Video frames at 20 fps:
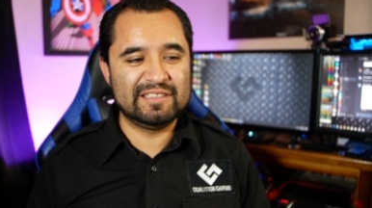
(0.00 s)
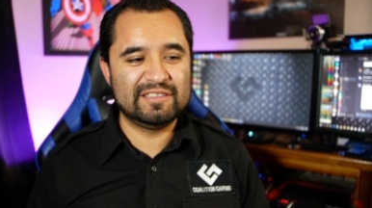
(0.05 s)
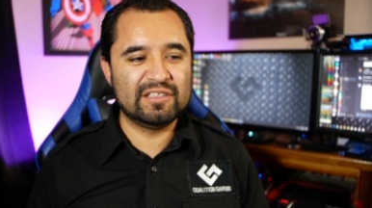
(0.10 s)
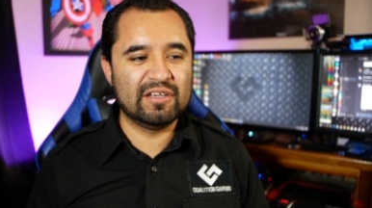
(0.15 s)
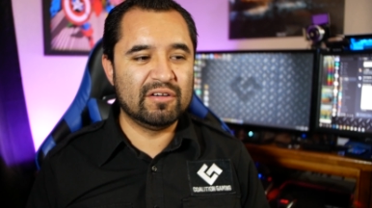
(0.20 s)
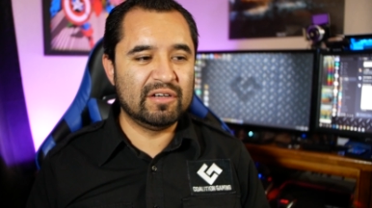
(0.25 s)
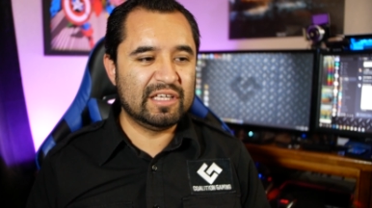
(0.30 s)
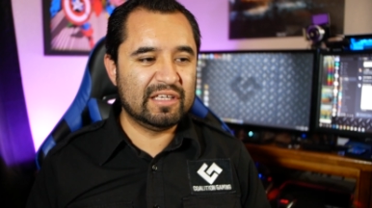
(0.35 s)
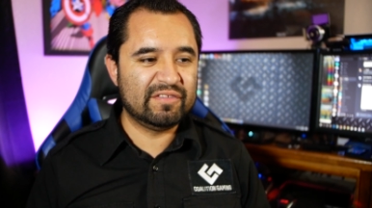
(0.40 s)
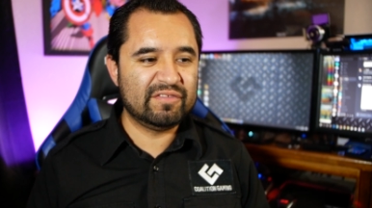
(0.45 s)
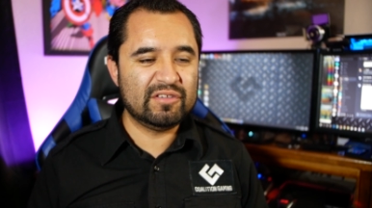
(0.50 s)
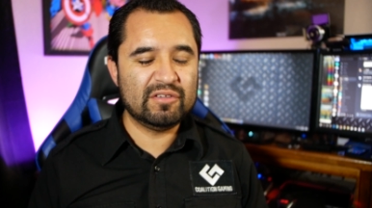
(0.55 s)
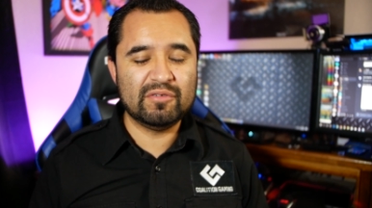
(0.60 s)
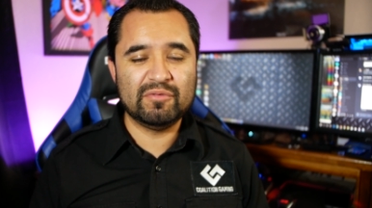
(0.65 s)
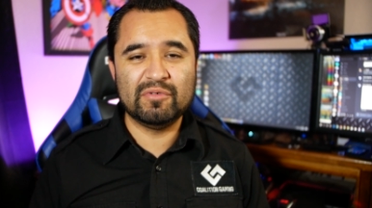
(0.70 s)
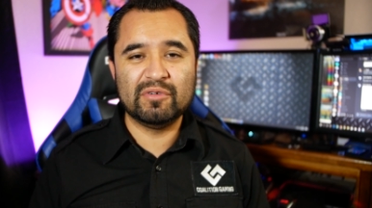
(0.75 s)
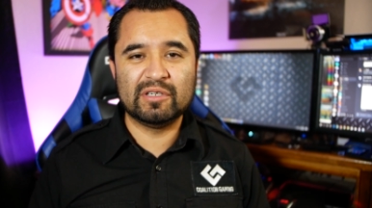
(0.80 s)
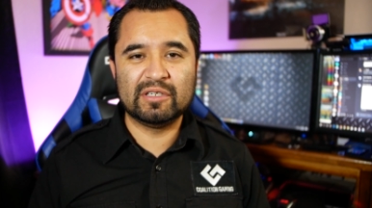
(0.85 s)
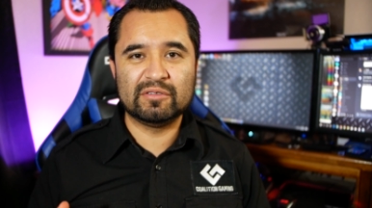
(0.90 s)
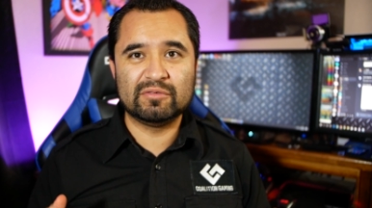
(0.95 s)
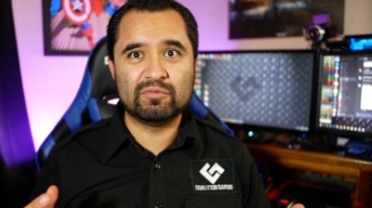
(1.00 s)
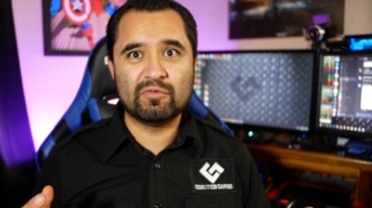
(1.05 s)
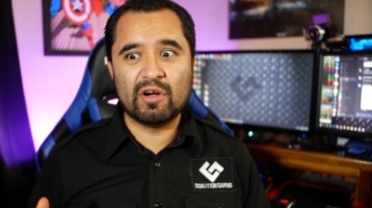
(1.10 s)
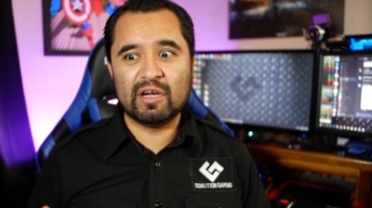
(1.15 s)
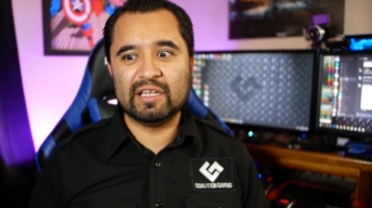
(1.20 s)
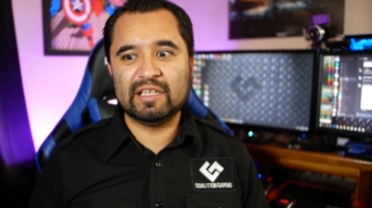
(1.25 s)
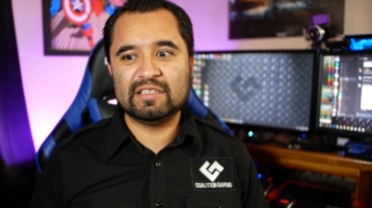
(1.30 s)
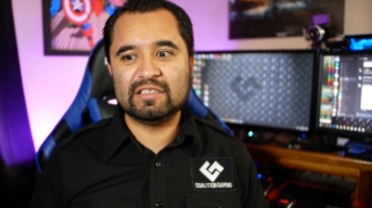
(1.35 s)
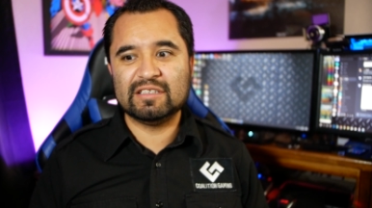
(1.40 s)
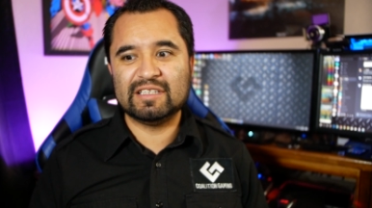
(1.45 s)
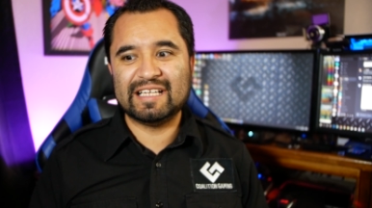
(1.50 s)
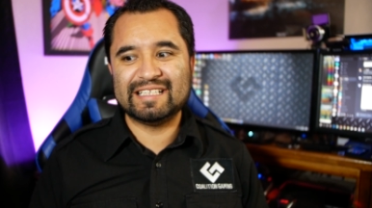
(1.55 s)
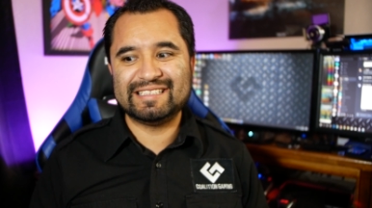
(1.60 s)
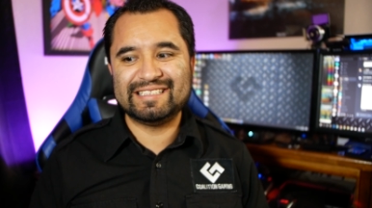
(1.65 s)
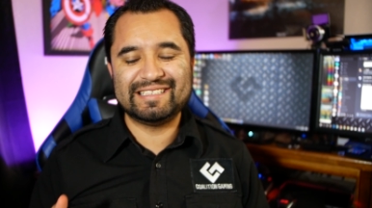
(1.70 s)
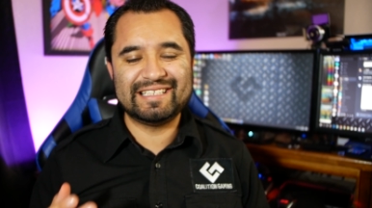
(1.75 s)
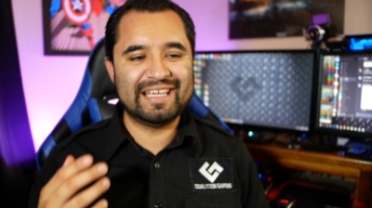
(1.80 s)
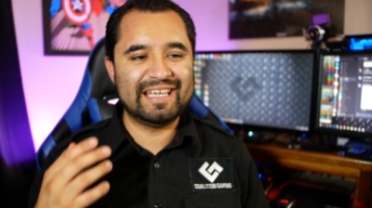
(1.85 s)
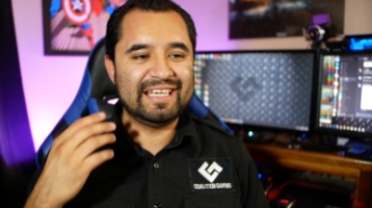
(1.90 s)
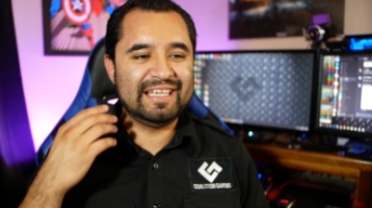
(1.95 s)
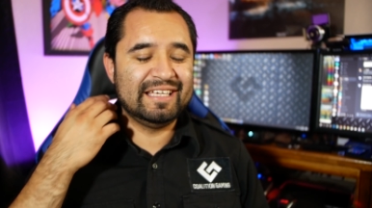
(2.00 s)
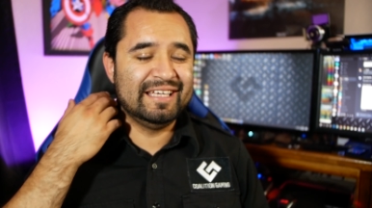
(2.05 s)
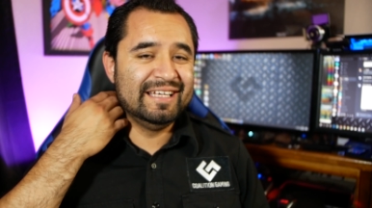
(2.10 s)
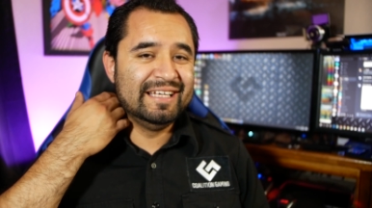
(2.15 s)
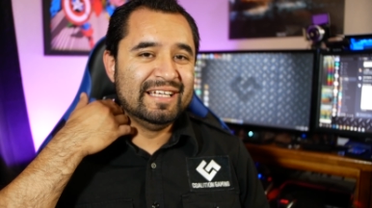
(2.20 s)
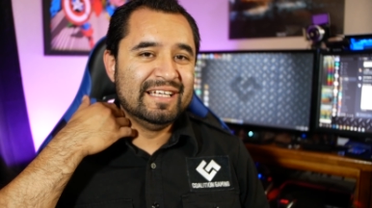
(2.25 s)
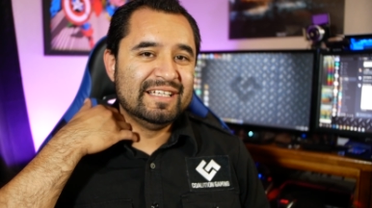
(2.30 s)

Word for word: So if you were wanting to, let's say,